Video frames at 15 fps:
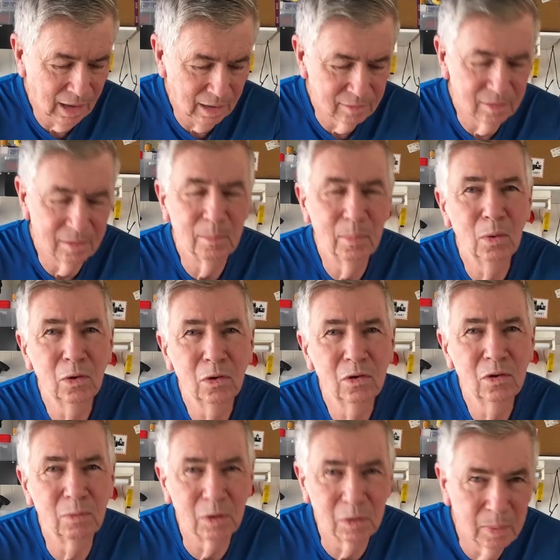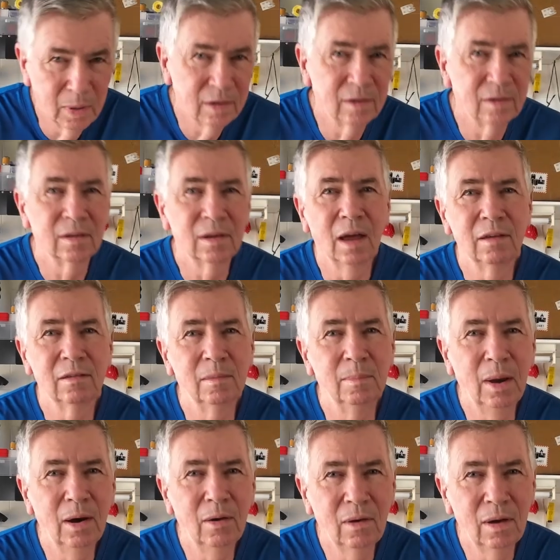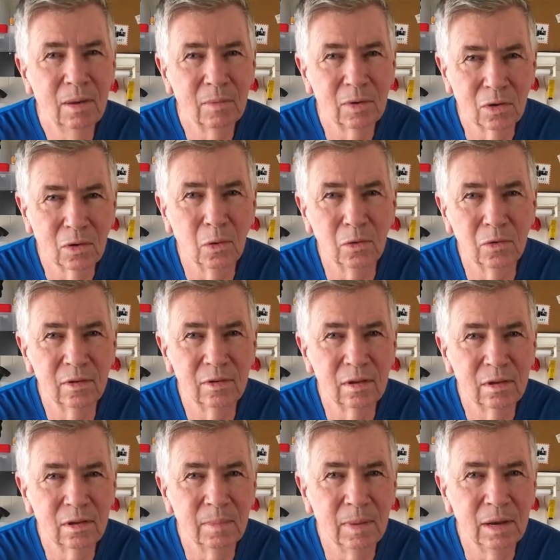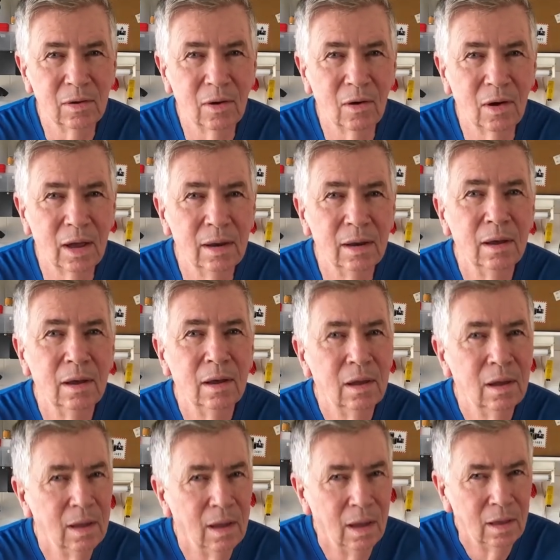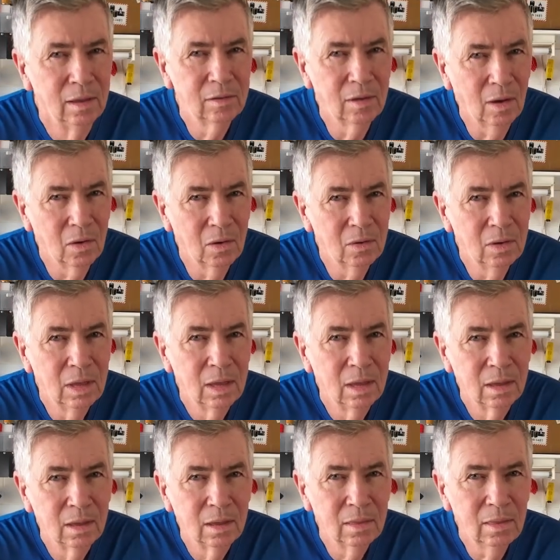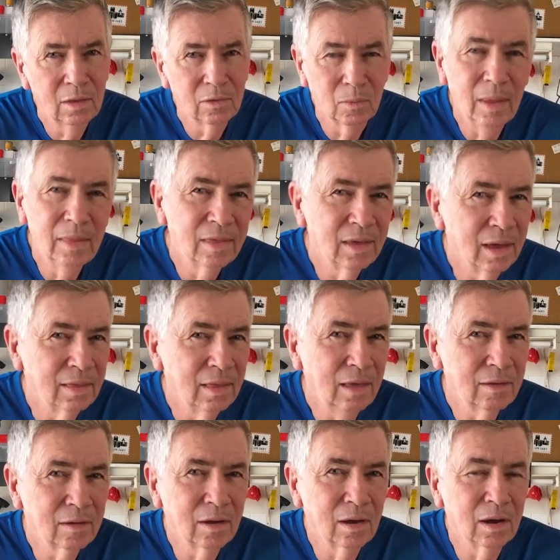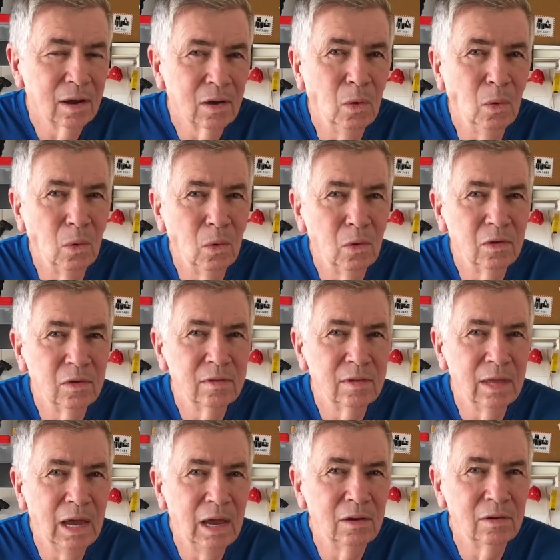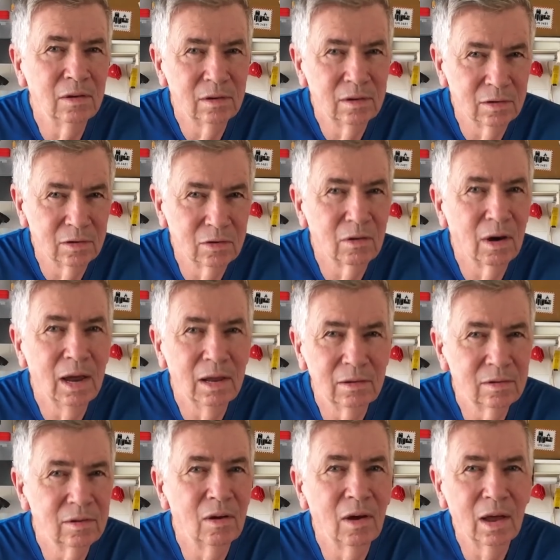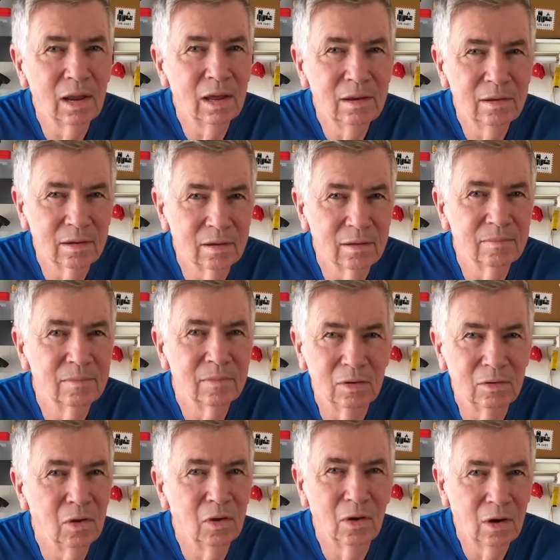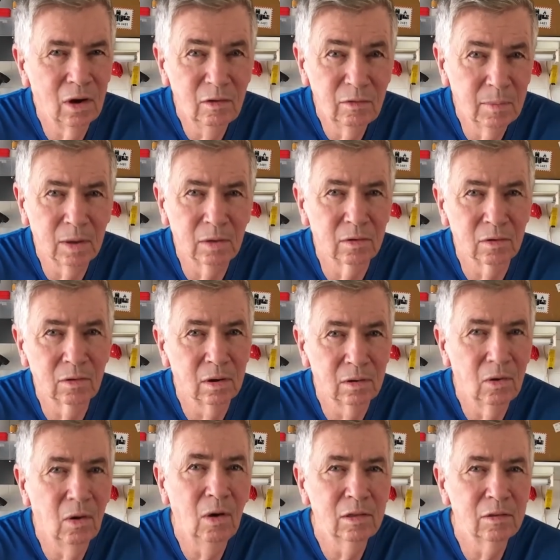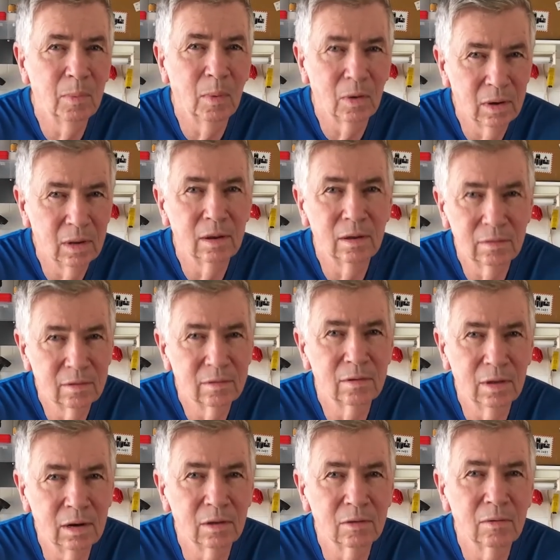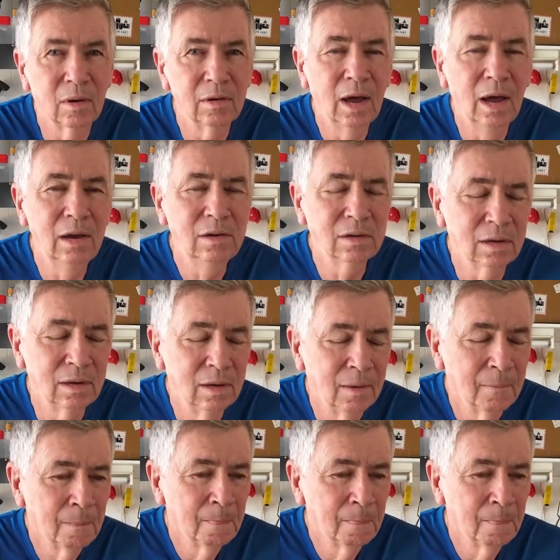against the bush, which presses against the bearing, which causes it to be tight. So that's one thing. That's going to cause the engine to strain slightly to turn it over, because it's got a tight spot in its rotation.